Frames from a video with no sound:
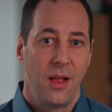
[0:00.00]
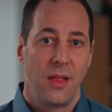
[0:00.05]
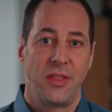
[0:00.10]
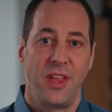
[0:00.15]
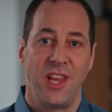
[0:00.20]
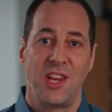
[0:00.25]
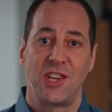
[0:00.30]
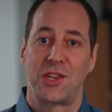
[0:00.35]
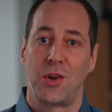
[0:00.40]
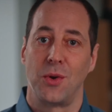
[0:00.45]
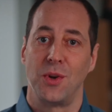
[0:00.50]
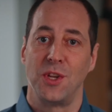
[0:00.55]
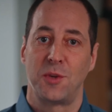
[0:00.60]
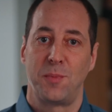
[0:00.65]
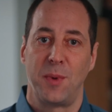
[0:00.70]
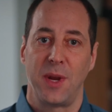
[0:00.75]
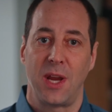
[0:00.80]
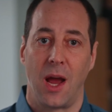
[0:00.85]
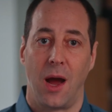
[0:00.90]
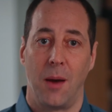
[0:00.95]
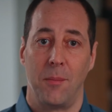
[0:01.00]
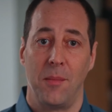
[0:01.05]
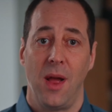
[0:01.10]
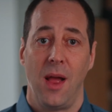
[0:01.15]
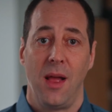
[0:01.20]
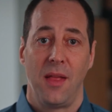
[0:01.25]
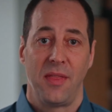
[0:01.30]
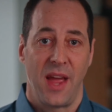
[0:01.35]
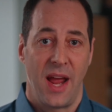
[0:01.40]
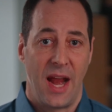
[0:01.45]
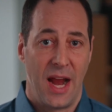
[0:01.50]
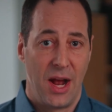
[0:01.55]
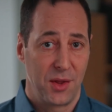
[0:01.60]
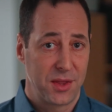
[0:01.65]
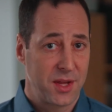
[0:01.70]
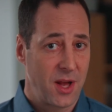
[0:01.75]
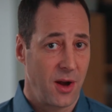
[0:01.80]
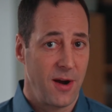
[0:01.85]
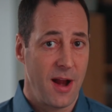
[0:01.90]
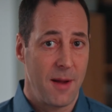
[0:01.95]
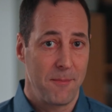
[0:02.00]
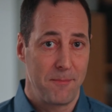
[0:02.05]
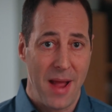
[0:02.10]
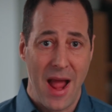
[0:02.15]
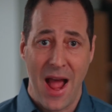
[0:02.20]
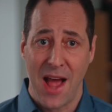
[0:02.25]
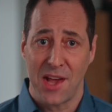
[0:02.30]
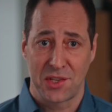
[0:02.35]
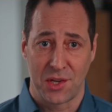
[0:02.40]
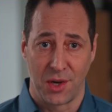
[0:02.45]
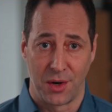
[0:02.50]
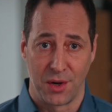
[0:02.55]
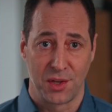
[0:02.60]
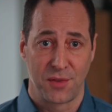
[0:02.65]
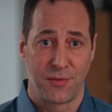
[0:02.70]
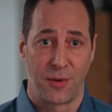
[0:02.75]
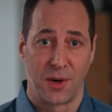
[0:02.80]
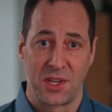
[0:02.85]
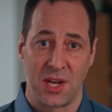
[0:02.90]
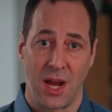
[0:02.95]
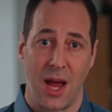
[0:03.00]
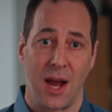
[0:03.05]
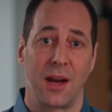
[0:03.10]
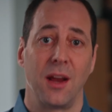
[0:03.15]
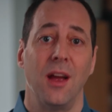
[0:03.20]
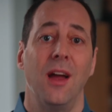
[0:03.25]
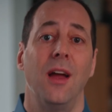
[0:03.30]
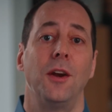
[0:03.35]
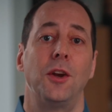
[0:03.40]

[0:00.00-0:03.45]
These students become the healthcare ambassadors for Tuck,